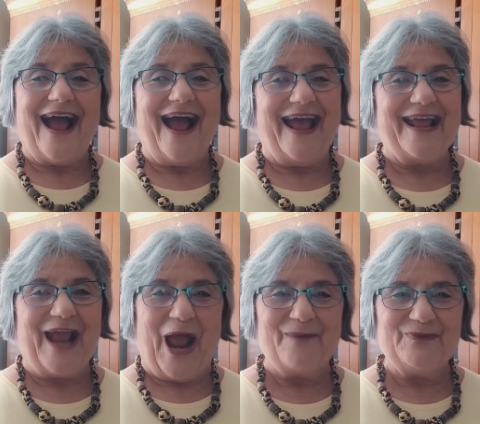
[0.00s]

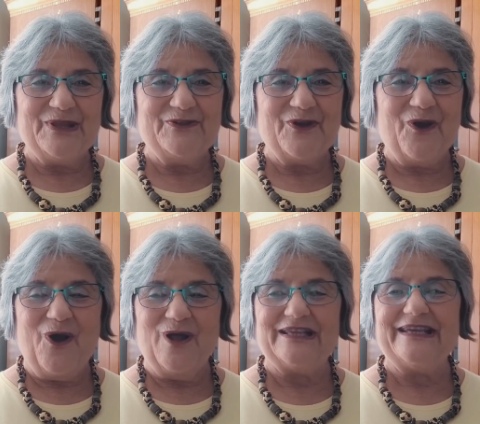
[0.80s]
Hi, I'm Linda
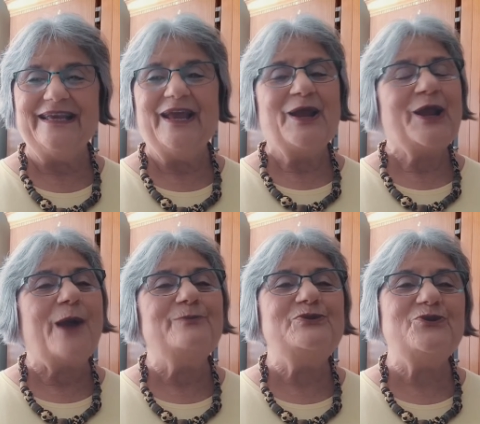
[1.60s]
Hawley.
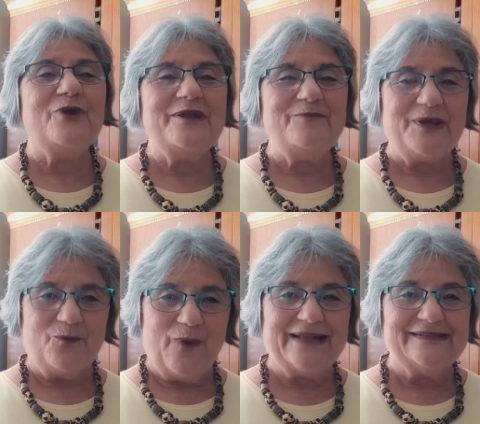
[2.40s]
Come join me
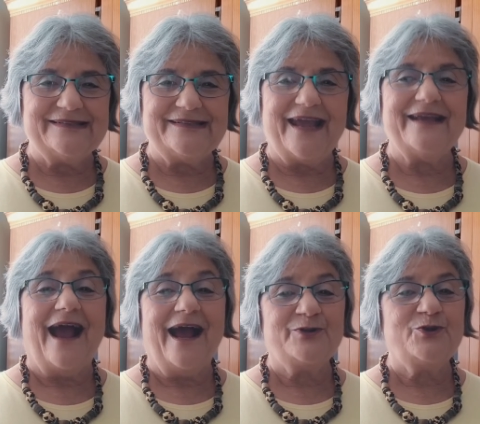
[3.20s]

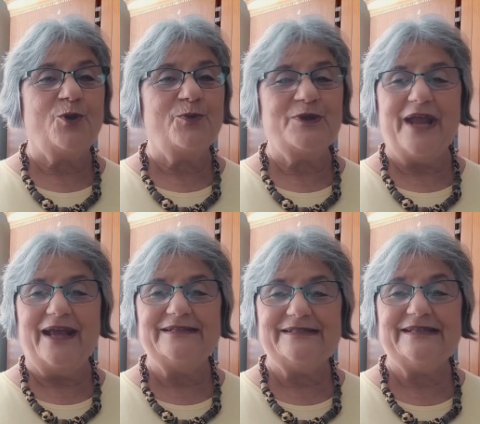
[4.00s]
Wednesday, October
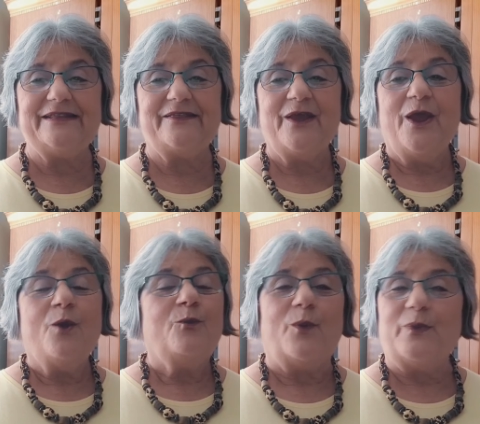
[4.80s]
19th,
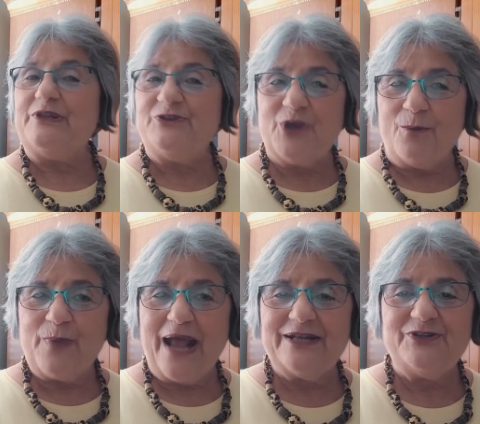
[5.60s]
when we
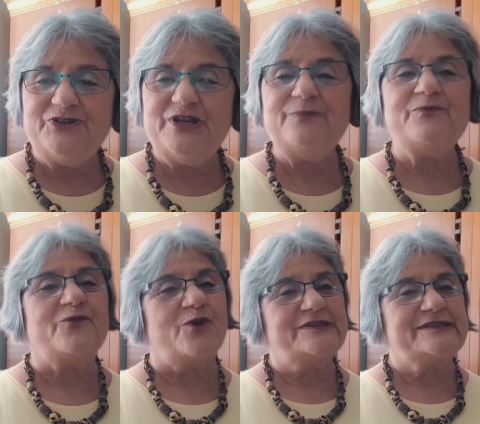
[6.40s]
jump on a jeep
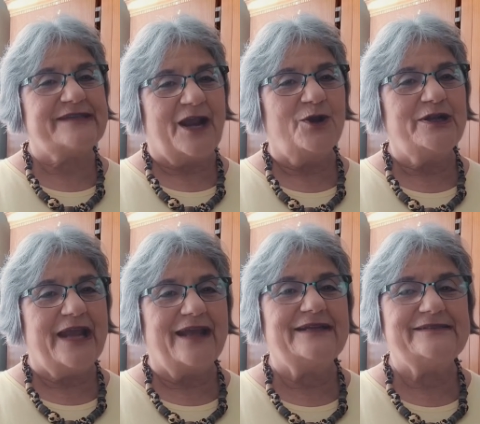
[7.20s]
for a
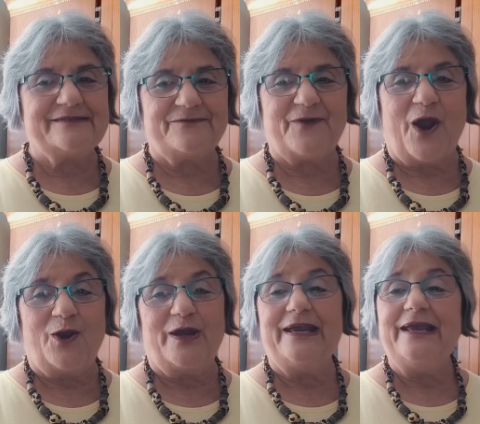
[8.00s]
Serengeti
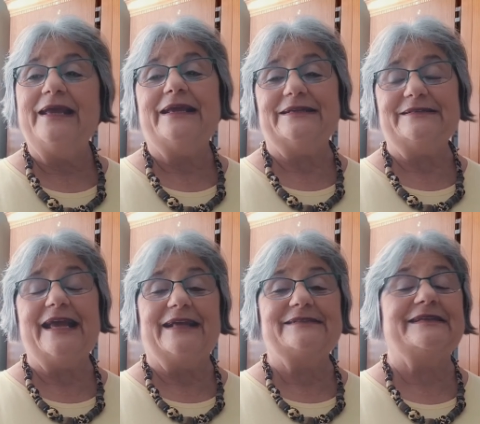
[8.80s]
safari in
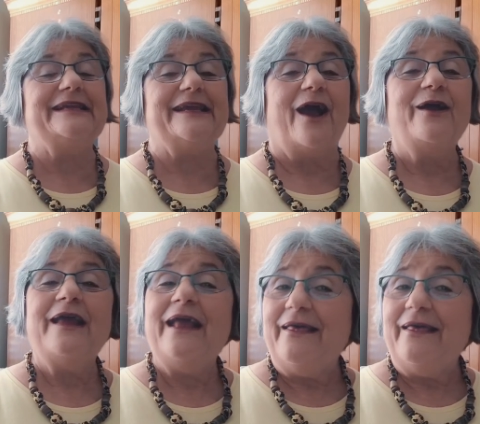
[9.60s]
Tanzania.